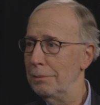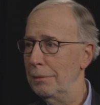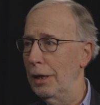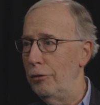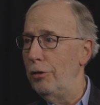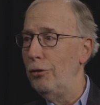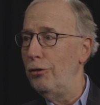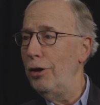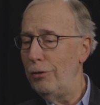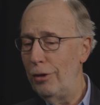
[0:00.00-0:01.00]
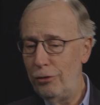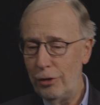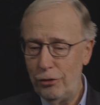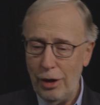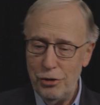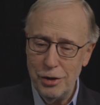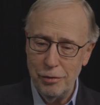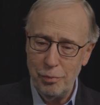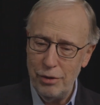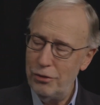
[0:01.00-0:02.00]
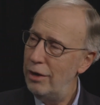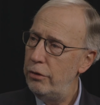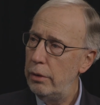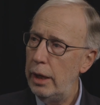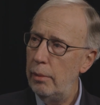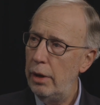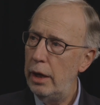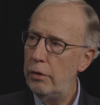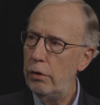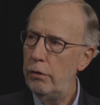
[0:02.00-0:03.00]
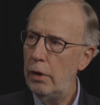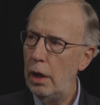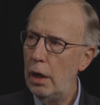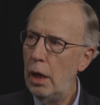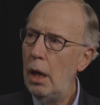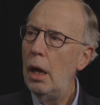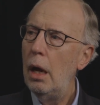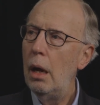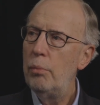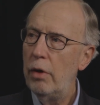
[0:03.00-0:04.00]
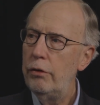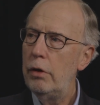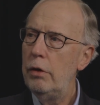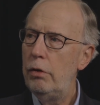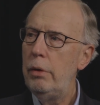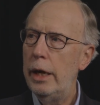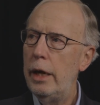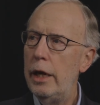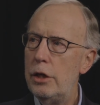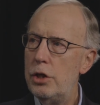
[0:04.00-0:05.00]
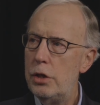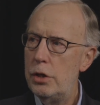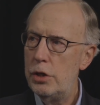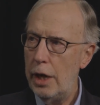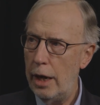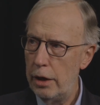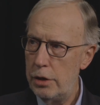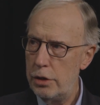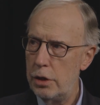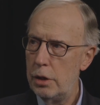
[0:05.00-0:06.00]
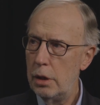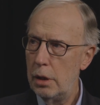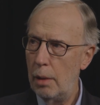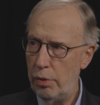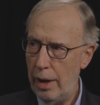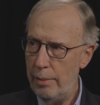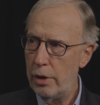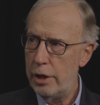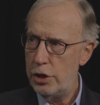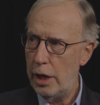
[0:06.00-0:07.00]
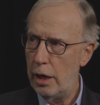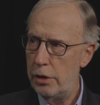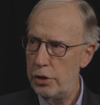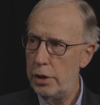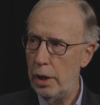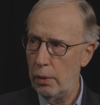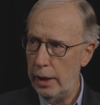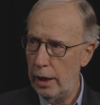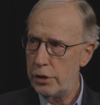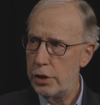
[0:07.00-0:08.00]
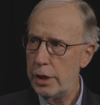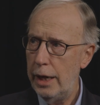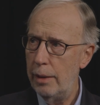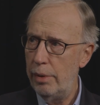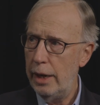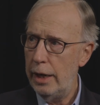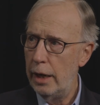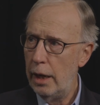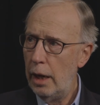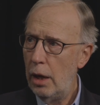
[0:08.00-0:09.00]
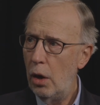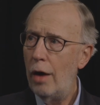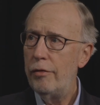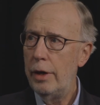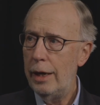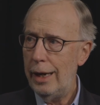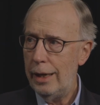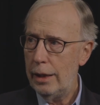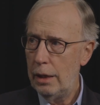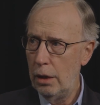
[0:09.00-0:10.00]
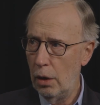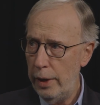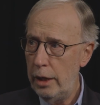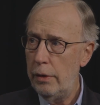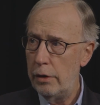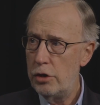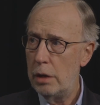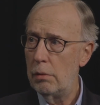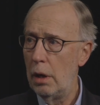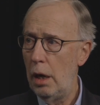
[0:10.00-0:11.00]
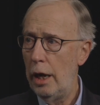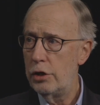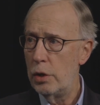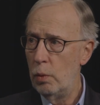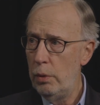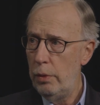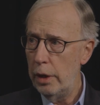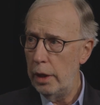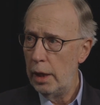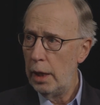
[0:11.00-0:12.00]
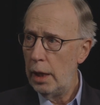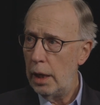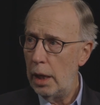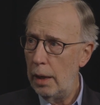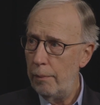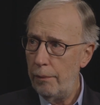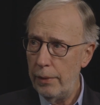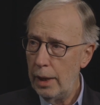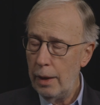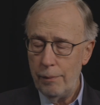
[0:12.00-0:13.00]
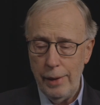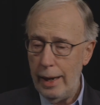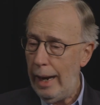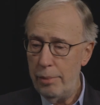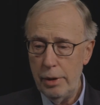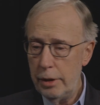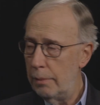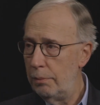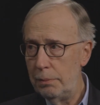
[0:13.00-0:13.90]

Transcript: a succession of presidential campaigns is that presidents who get a primary challenge in their reelection campaign often go into the general election wounded. That happened to